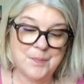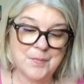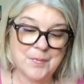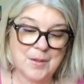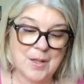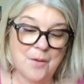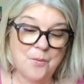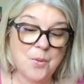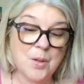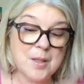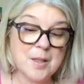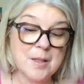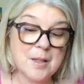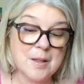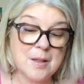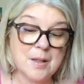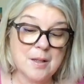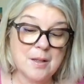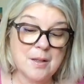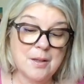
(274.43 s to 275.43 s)
Give one
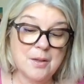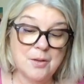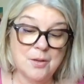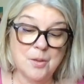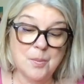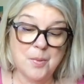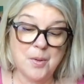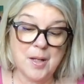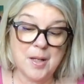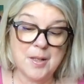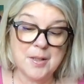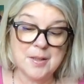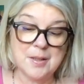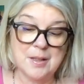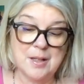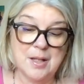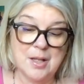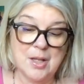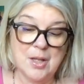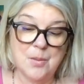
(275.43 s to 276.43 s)
another your bread,
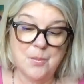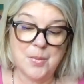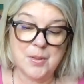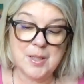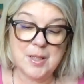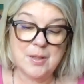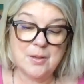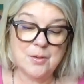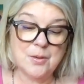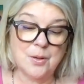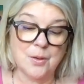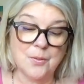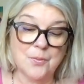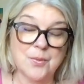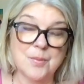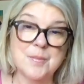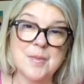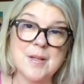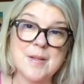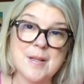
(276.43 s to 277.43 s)
but eat not
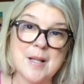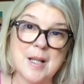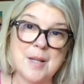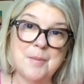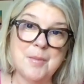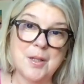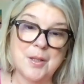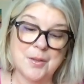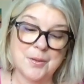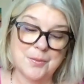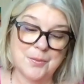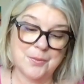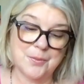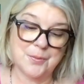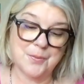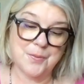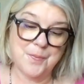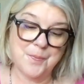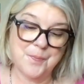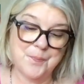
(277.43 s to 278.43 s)
from the same loaf.
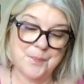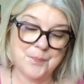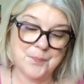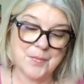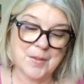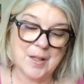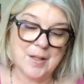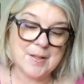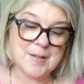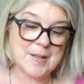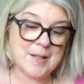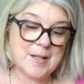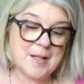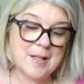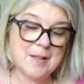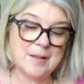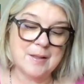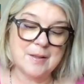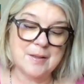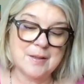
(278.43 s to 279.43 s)

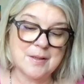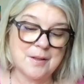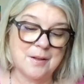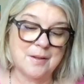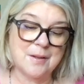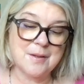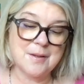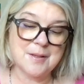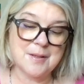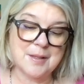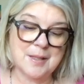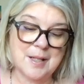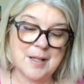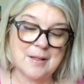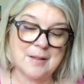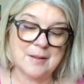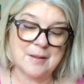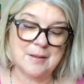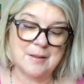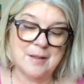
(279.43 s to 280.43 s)
Sing and dance
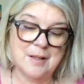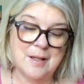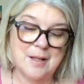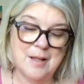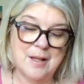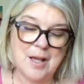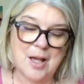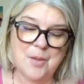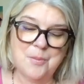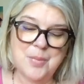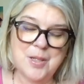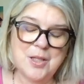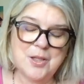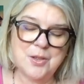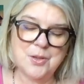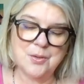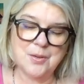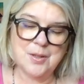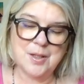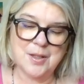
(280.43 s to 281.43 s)
together, and be
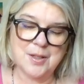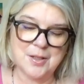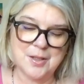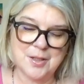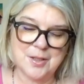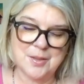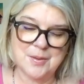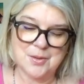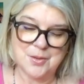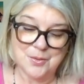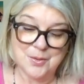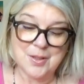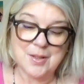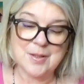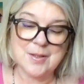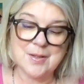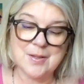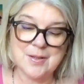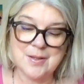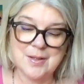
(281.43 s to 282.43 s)

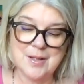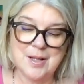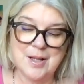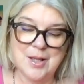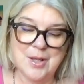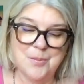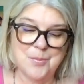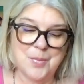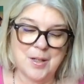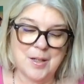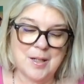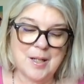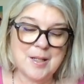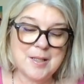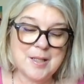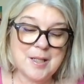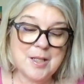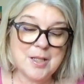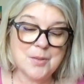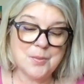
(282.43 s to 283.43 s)
joyous, but let
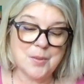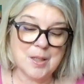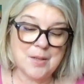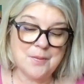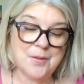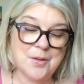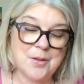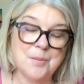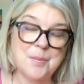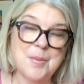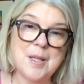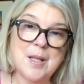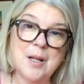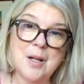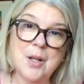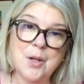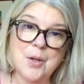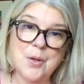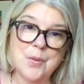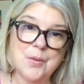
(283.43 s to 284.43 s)
each one of you be
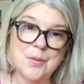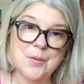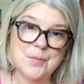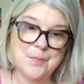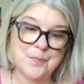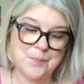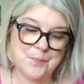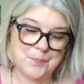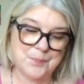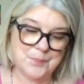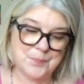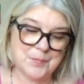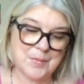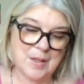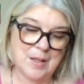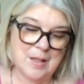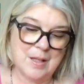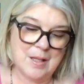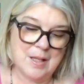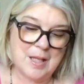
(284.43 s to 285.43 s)
alone.
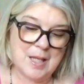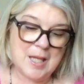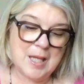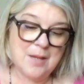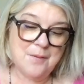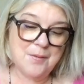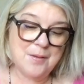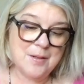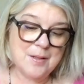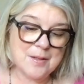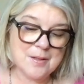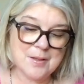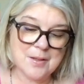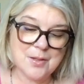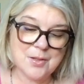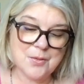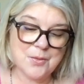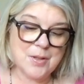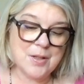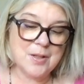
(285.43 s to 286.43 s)
Even as the
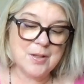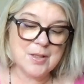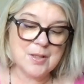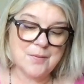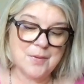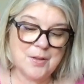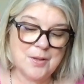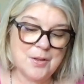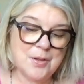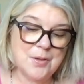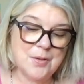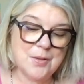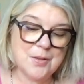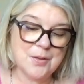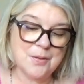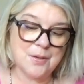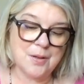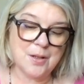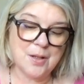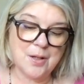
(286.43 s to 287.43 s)
strings of a lute
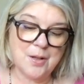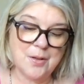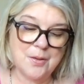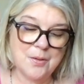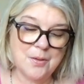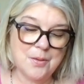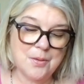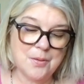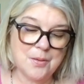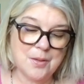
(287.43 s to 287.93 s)
are alone